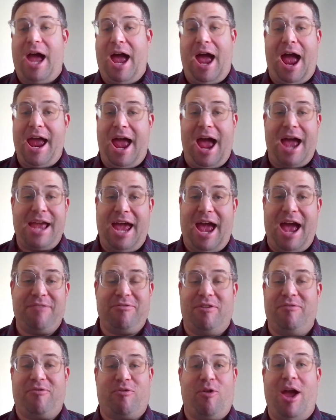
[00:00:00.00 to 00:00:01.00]
I
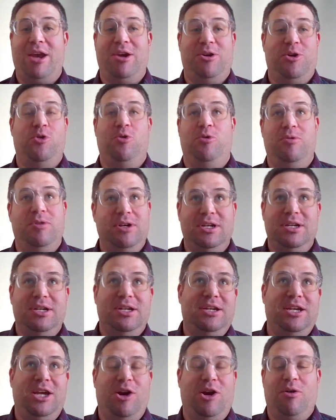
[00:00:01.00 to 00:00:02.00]
have a friend who
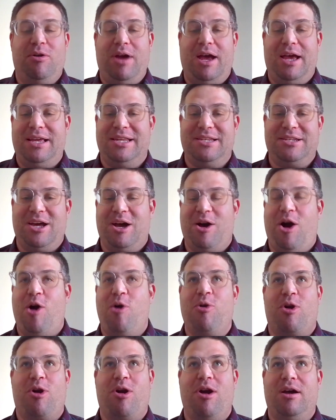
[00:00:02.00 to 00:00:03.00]
is a
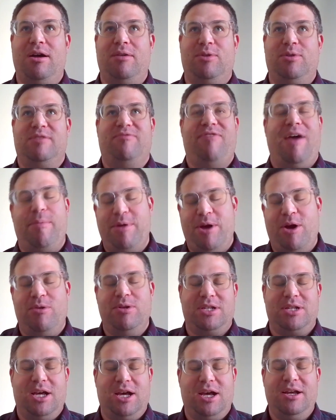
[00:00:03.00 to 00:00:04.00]
owner, his family
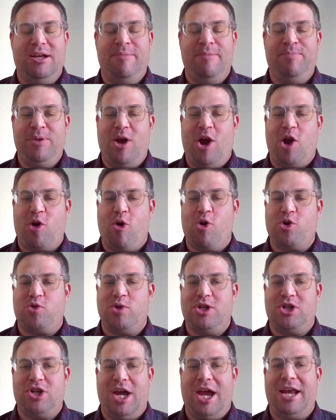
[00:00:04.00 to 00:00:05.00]
owns a
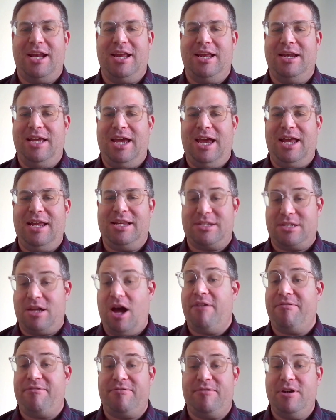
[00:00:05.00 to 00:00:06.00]
grocery chain, and it's
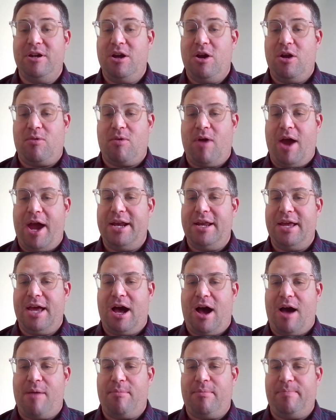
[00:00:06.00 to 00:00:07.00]
tough, right?
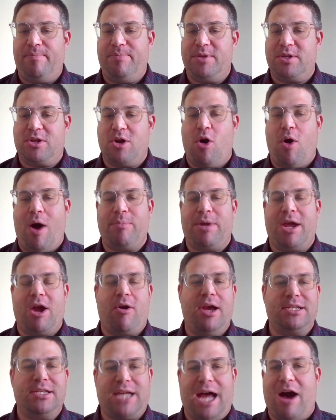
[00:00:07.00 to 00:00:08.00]
So I'm
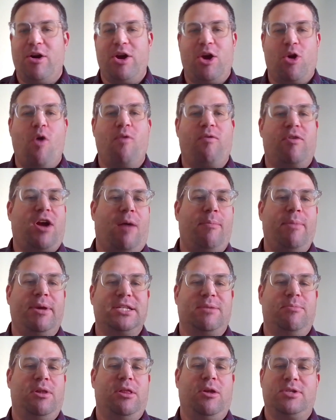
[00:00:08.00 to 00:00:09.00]
curious how you're overcoming
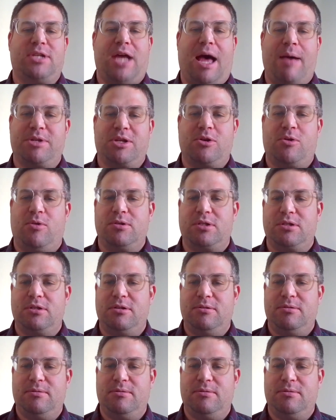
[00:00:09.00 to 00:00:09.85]
some of those obstacles.